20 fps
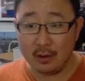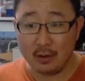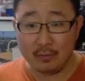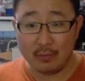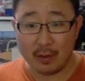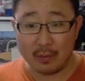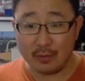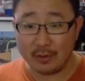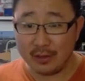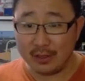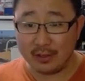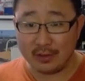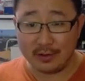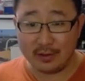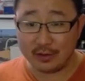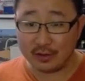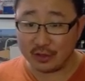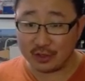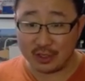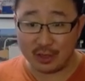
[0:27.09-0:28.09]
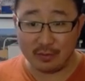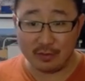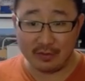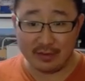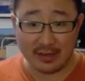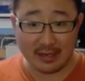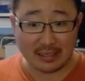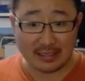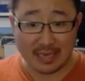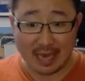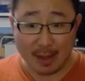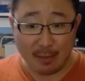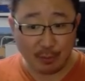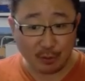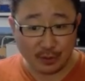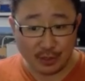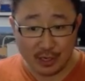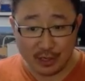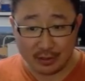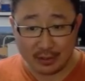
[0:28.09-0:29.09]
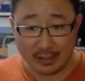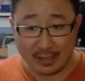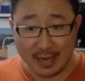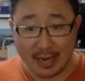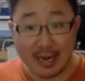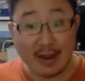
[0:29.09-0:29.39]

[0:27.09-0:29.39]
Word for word: Remember, these are some of the examples that you can get.